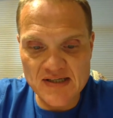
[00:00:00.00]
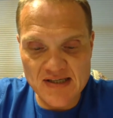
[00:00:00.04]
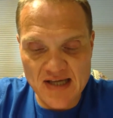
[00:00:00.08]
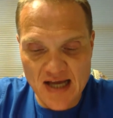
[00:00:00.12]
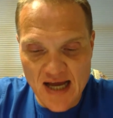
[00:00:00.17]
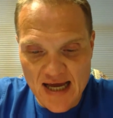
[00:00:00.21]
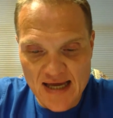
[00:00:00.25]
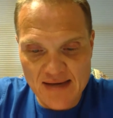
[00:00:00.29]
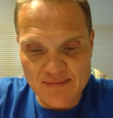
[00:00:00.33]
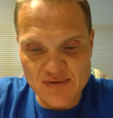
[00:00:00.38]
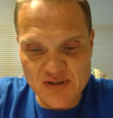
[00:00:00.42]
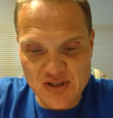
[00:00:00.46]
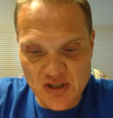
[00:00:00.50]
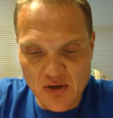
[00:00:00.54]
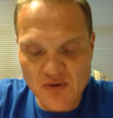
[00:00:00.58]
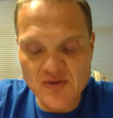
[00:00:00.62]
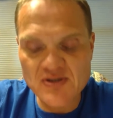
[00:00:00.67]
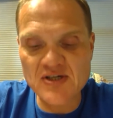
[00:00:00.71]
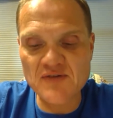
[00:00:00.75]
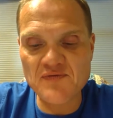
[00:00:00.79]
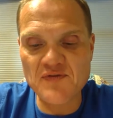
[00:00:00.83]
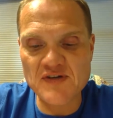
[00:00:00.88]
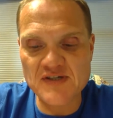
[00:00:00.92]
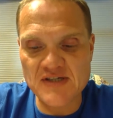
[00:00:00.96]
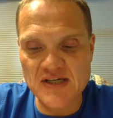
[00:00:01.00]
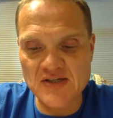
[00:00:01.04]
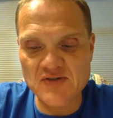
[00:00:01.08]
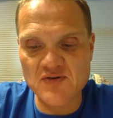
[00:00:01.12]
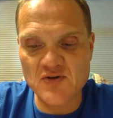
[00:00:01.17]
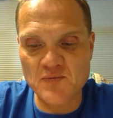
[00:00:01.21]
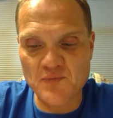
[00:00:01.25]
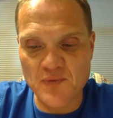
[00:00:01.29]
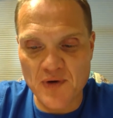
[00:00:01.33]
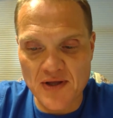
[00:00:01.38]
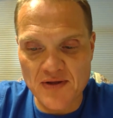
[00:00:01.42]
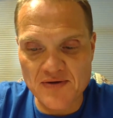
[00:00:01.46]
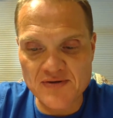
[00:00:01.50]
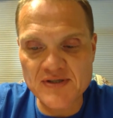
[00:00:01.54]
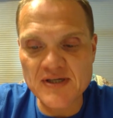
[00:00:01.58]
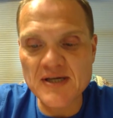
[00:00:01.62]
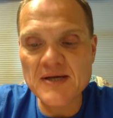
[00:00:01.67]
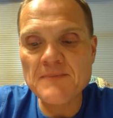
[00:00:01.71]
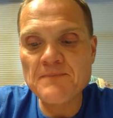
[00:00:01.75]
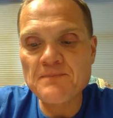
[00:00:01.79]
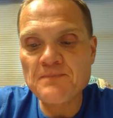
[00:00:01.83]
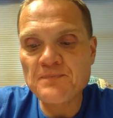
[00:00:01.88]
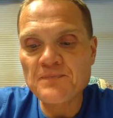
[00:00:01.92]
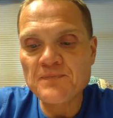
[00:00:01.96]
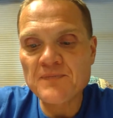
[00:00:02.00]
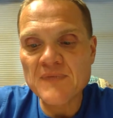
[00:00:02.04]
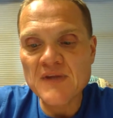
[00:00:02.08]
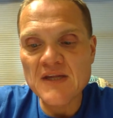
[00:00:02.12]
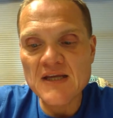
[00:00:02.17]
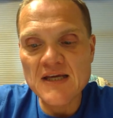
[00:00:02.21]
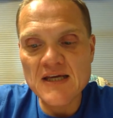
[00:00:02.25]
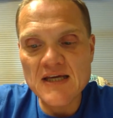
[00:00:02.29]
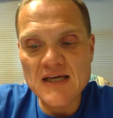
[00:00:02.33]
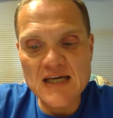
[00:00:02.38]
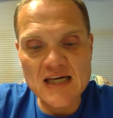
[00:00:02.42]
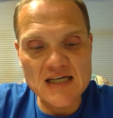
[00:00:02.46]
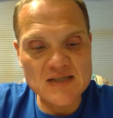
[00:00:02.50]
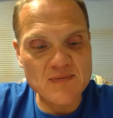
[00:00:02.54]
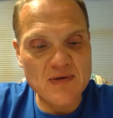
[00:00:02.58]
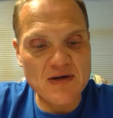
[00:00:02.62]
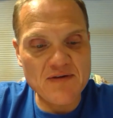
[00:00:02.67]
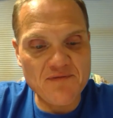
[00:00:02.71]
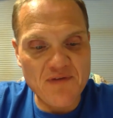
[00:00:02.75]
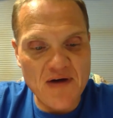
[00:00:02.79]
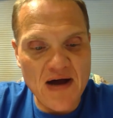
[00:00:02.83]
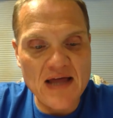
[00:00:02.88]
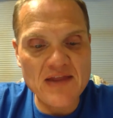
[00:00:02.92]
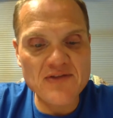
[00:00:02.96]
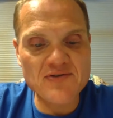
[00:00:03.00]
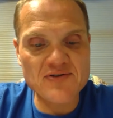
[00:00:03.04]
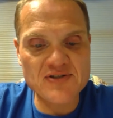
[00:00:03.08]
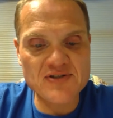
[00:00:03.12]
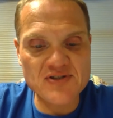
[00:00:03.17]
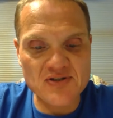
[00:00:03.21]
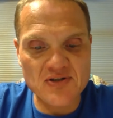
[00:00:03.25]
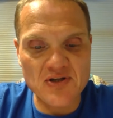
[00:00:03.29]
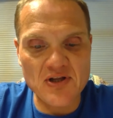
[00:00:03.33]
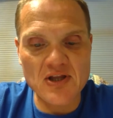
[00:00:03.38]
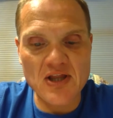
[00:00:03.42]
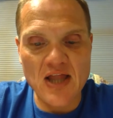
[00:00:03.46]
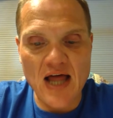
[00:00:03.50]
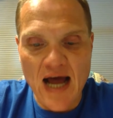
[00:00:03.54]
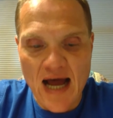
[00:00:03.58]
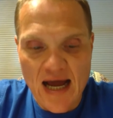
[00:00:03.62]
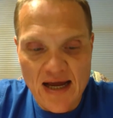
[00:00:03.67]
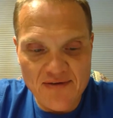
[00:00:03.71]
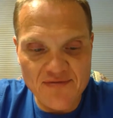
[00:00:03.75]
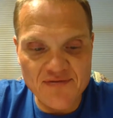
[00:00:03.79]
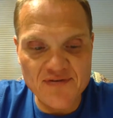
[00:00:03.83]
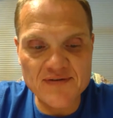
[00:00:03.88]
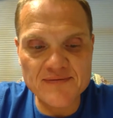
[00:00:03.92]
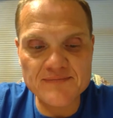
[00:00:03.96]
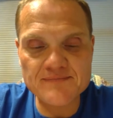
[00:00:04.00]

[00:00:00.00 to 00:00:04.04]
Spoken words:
"I am Joseph," he says to his brothers. "Is my father still alive?"